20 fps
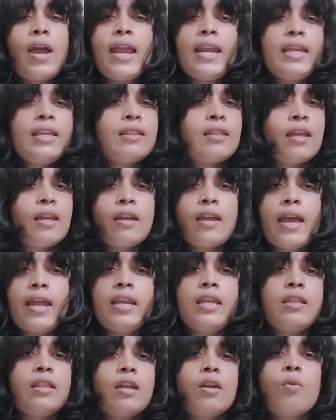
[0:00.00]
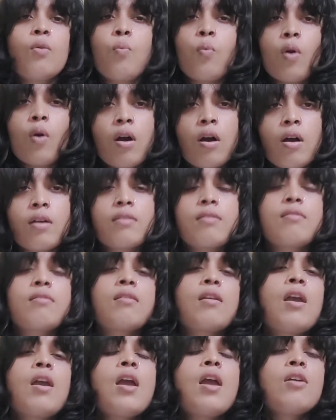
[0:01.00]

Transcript: anything works.